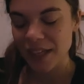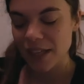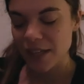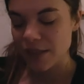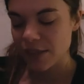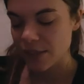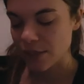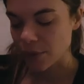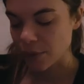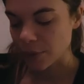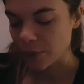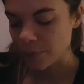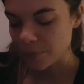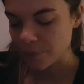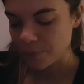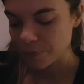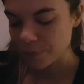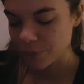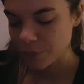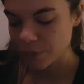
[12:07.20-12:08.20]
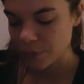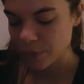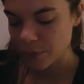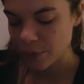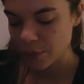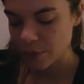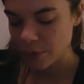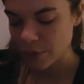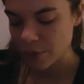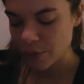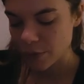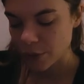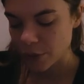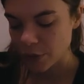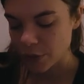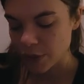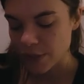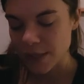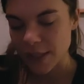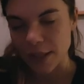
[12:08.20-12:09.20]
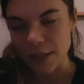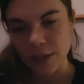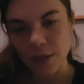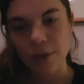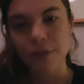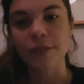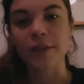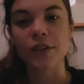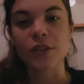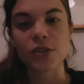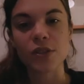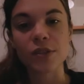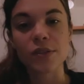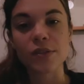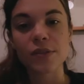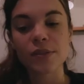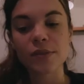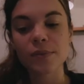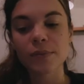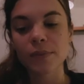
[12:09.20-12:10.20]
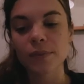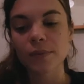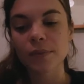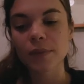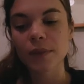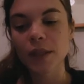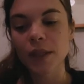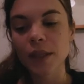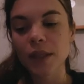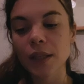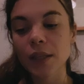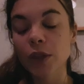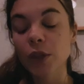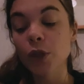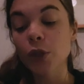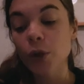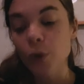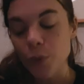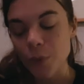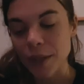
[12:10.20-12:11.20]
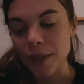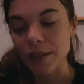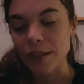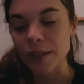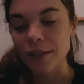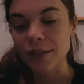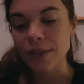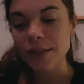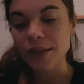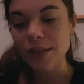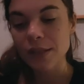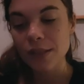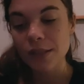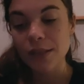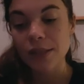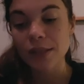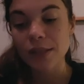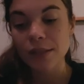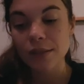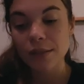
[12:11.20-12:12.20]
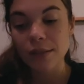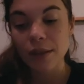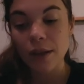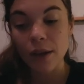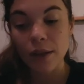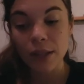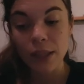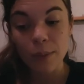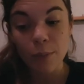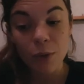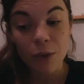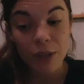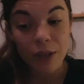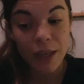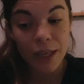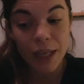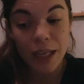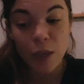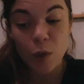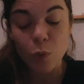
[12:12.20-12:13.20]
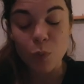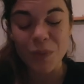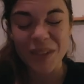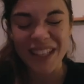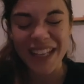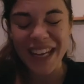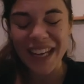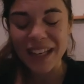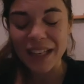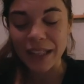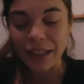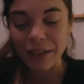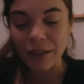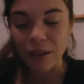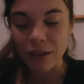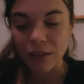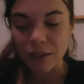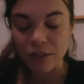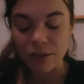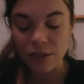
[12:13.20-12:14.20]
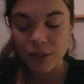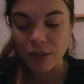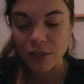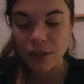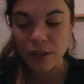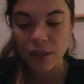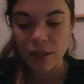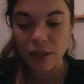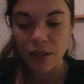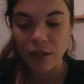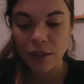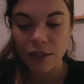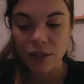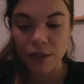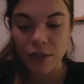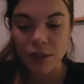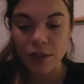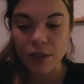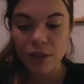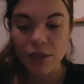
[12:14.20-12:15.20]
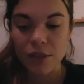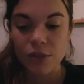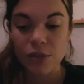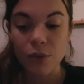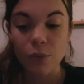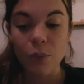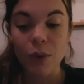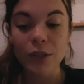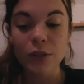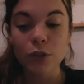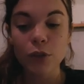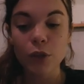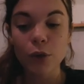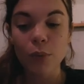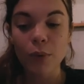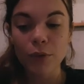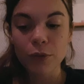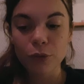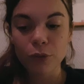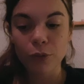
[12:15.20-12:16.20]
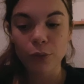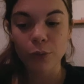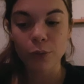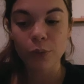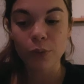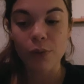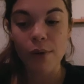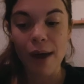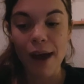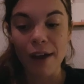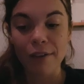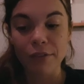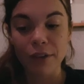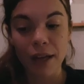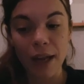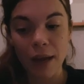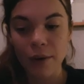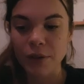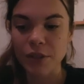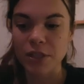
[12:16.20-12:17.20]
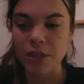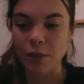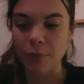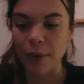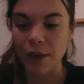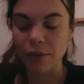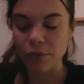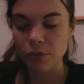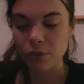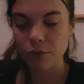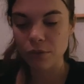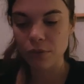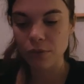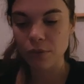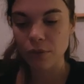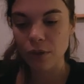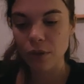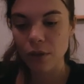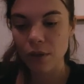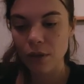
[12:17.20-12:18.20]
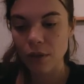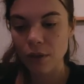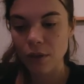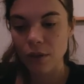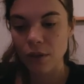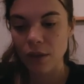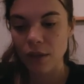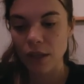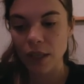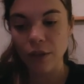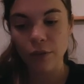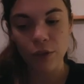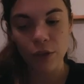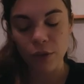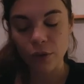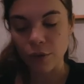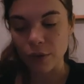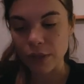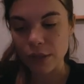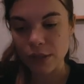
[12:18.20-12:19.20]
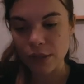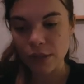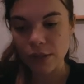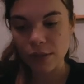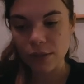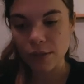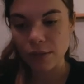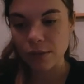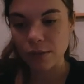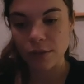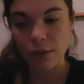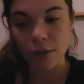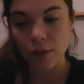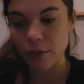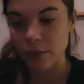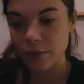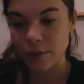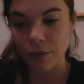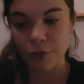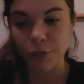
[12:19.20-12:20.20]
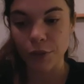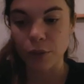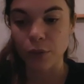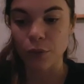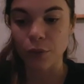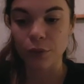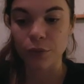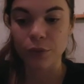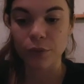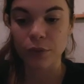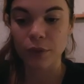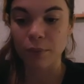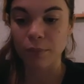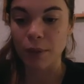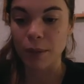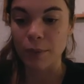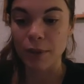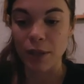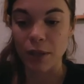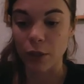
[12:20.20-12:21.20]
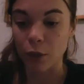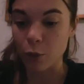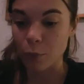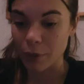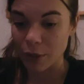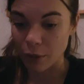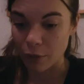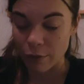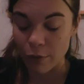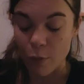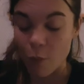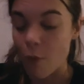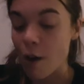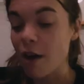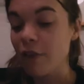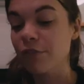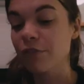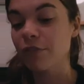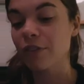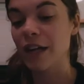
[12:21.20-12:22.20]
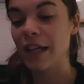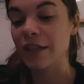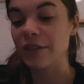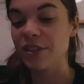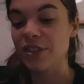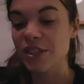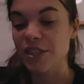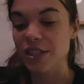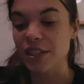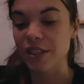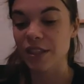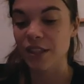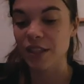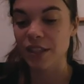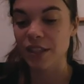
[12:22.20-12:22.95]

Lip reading: So you could set your intentions, knowing that this is an illuminating card. So what do you want to have clarity about? Even though it's a difficult and maybe a little bit of a rough clarity,